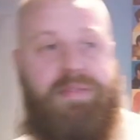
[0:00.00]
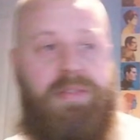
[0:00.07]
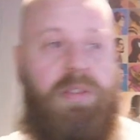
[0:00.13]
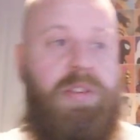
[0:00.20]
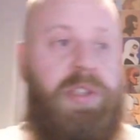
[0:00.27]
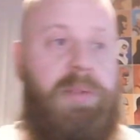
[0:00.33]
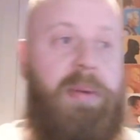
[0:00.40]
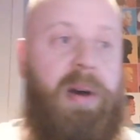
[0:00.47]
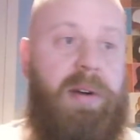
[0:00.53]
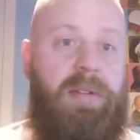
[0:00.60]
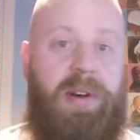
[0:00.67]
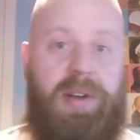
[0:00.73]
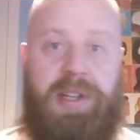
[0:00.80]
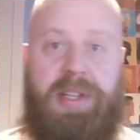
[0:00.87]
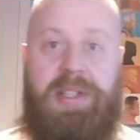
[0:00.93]
noticed about a
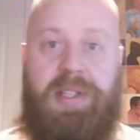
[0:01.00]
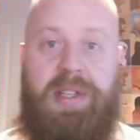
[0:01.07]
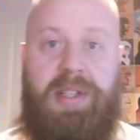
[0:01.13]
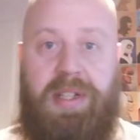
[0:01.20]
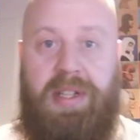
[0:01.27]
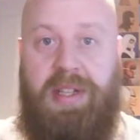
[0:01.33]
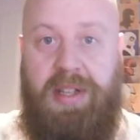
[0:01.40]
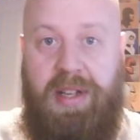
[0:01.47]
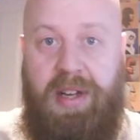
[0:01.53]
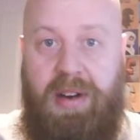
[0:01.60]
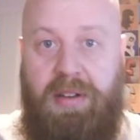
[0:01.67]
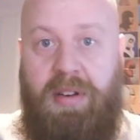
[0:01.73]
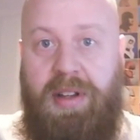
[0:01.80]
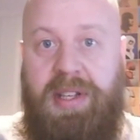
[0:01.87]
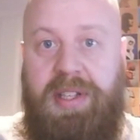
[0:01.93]
lot
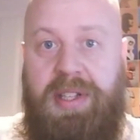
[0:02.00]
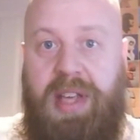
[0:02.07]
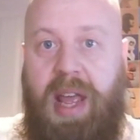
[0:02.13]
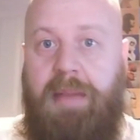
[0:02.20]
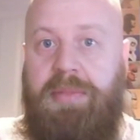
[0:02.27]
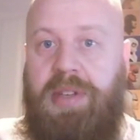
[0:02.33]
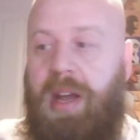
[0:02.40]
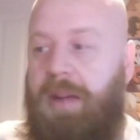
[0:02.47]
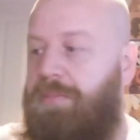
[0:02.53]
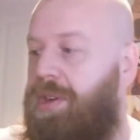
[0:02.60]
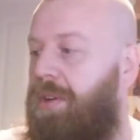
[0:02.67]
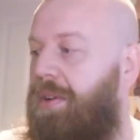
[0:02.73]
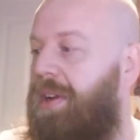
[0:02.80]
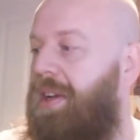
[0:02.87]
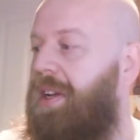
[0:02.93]
of these games that I'm
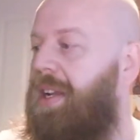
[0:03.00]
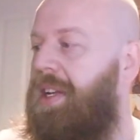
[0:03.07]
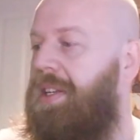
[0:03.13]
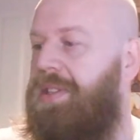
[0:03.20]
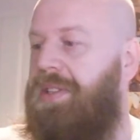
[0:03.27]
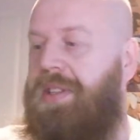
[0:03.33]
showing is